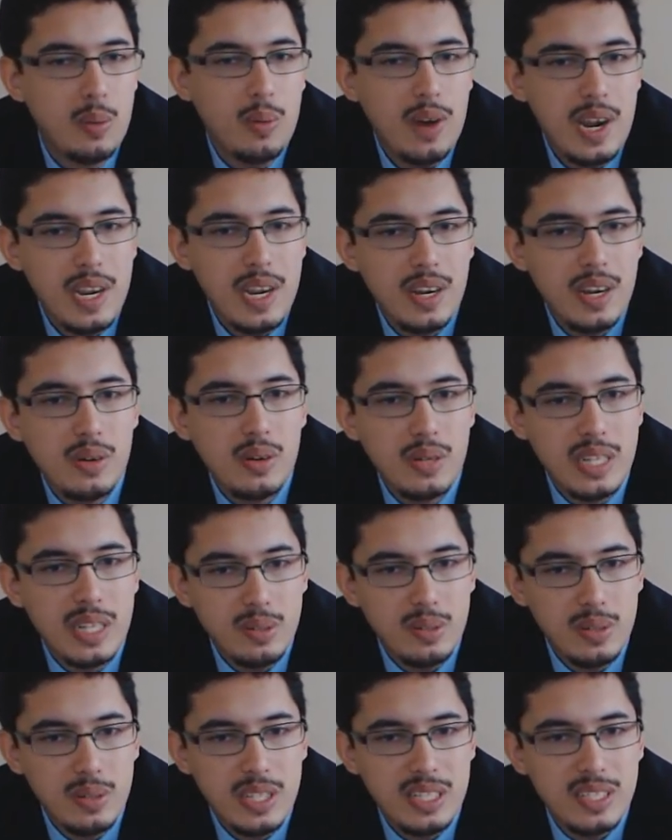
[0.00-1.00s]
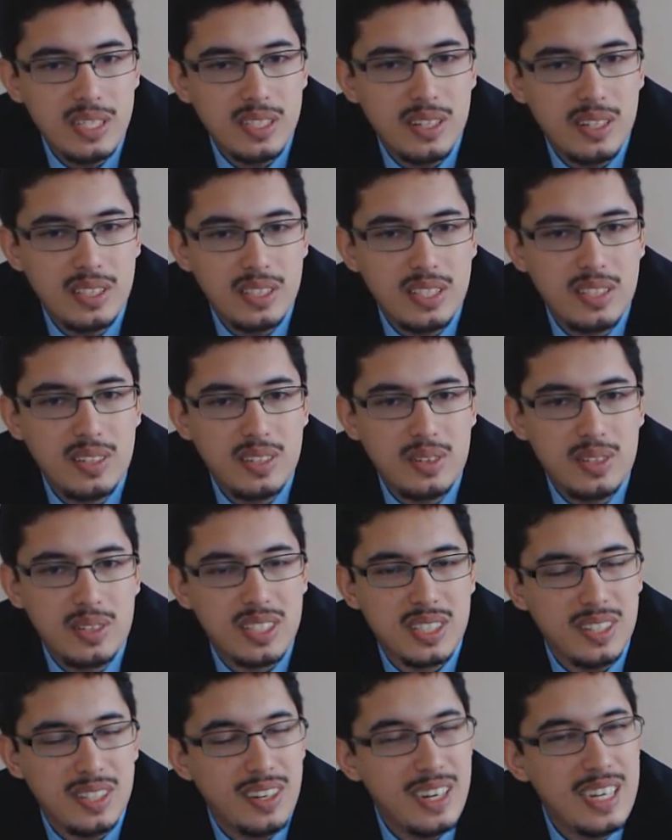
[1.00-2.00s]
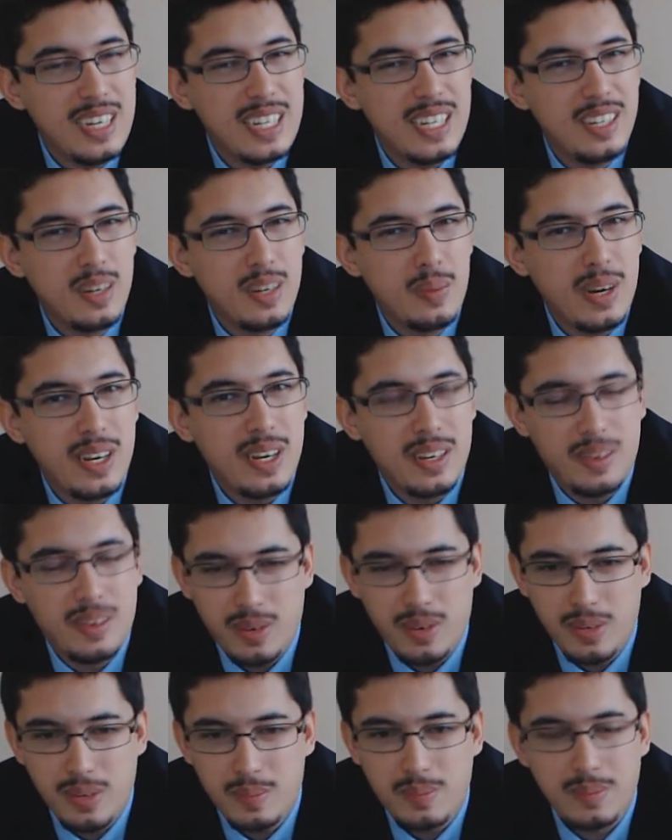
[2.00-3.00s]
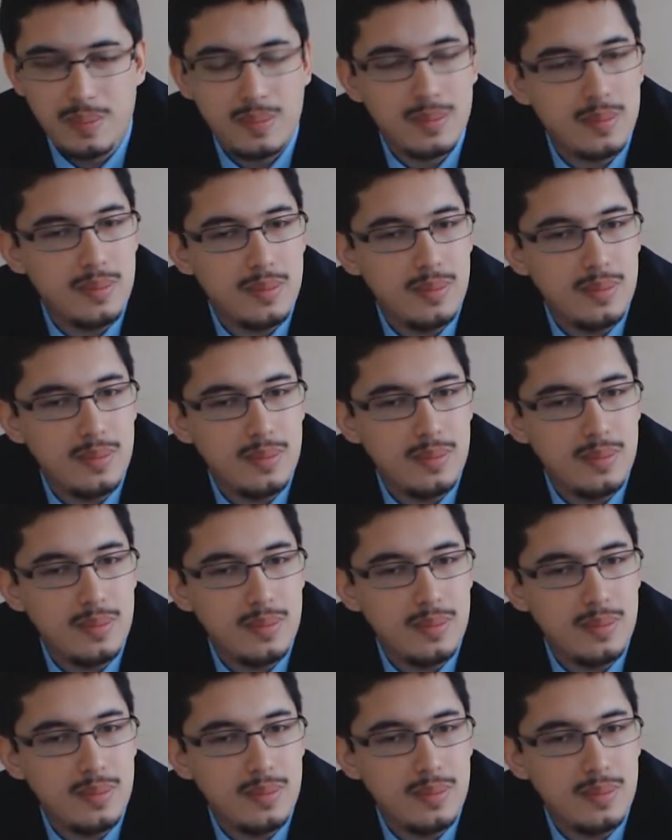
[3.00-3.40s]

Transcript: Rahal, he restarted alongside Hildebrand at the front,